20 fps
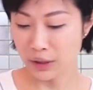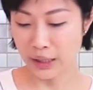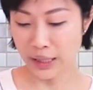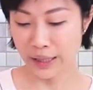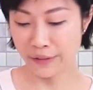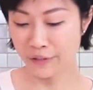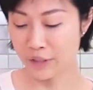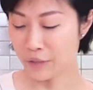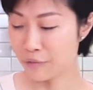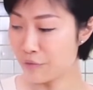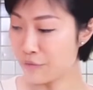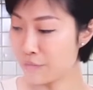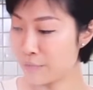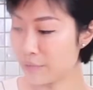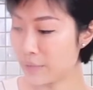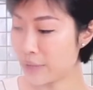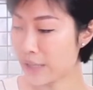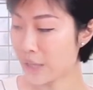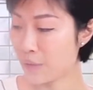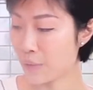if the
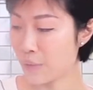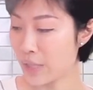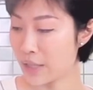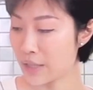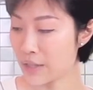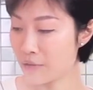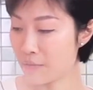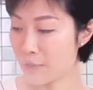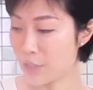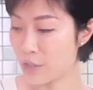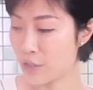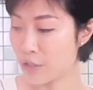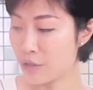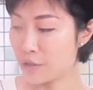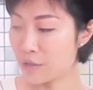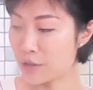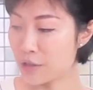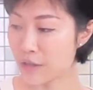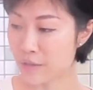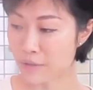liquid is
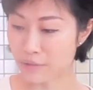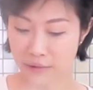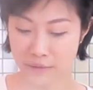reduced,